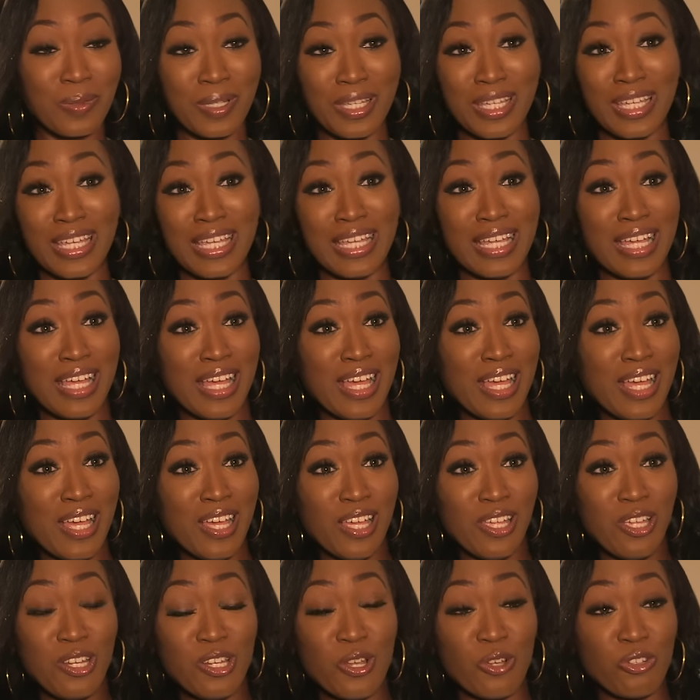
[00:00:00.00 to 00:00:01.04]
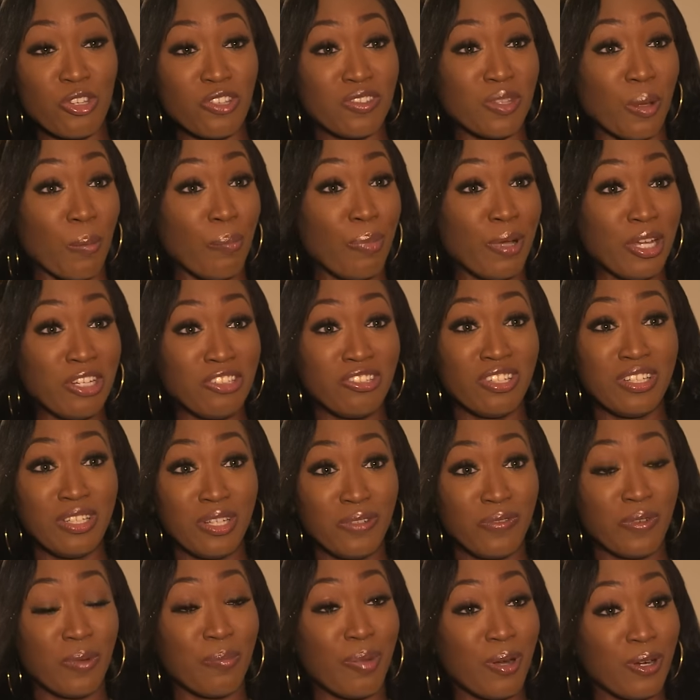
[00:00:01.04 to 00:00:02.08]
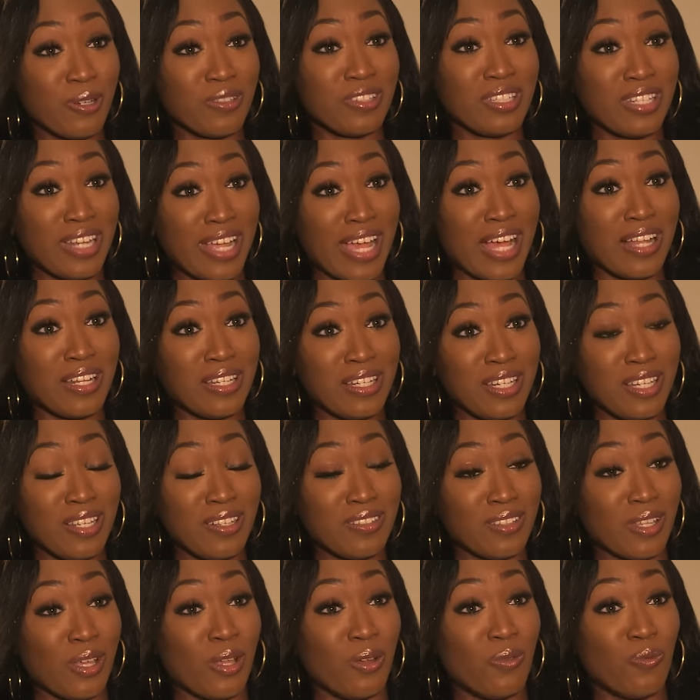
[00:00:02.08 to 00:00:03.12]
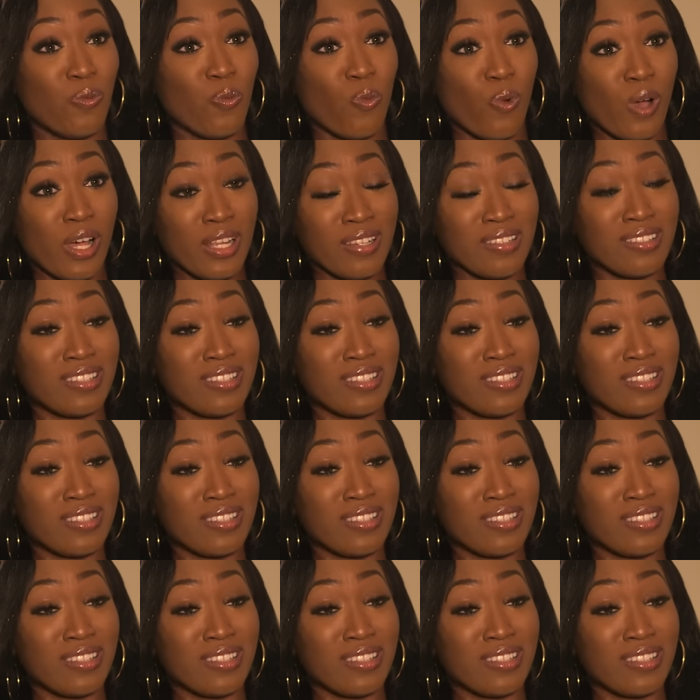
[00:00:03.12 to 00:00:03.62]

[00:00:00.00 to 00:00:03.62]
we, you know, just a bunch of different personalities in one